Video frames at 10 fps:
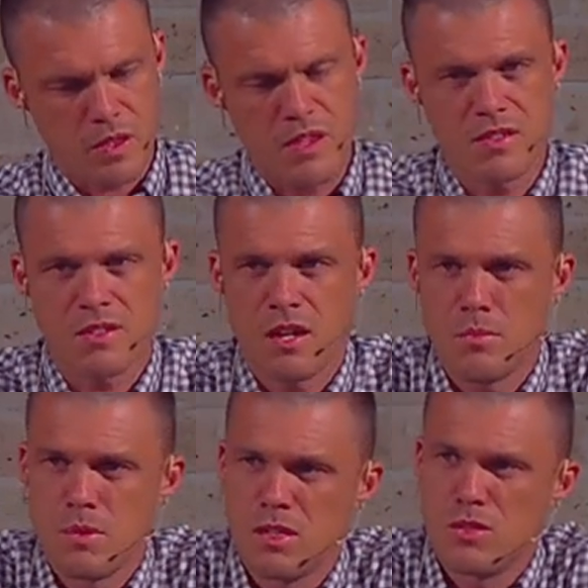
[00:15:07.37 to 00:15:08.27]
This
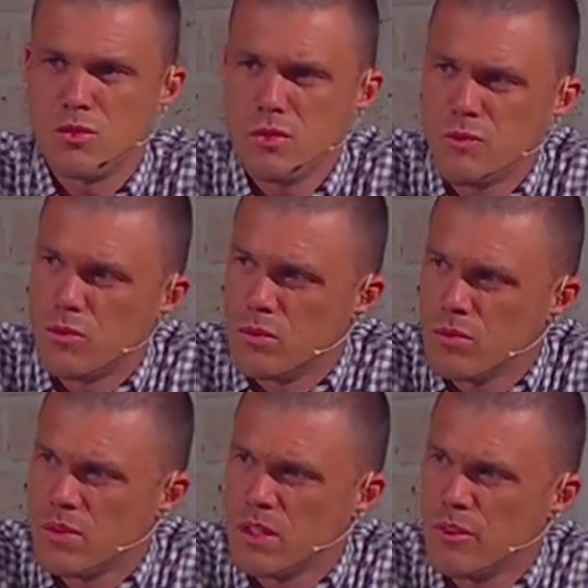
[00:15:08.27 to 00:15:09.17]
psalm is
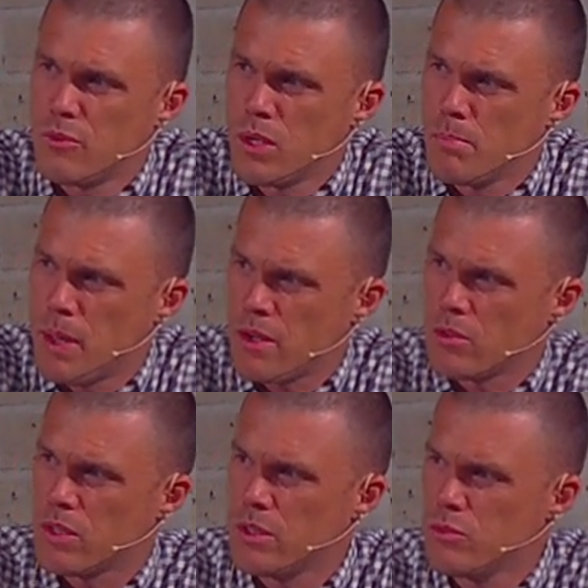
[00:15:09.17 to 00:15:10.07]
useful if we
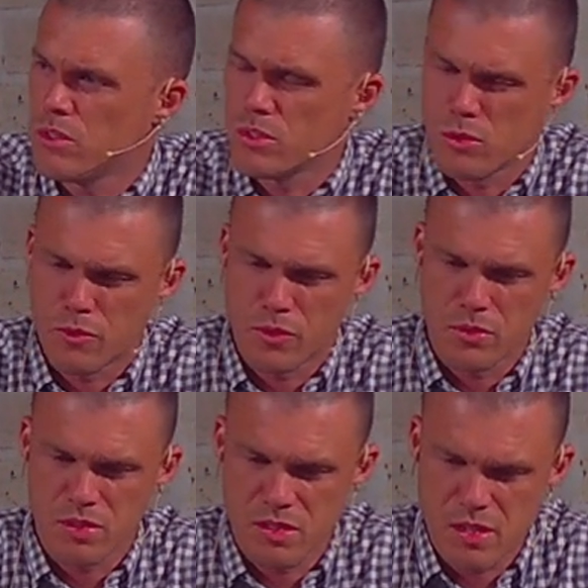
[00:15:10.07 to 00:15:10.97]
battle illness or feel
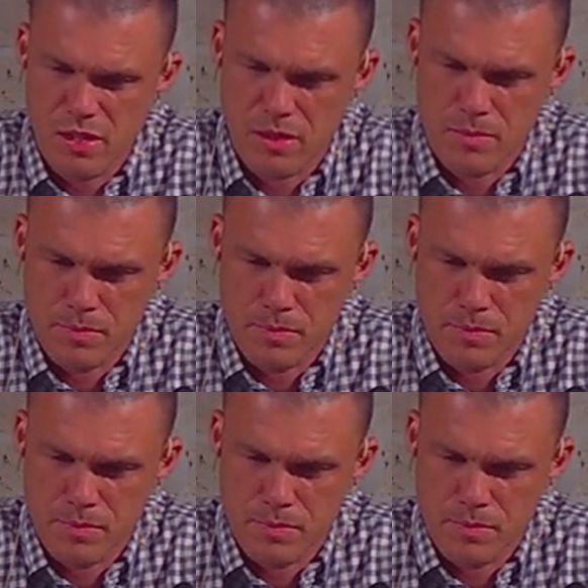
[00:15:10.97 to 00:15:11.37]
sick.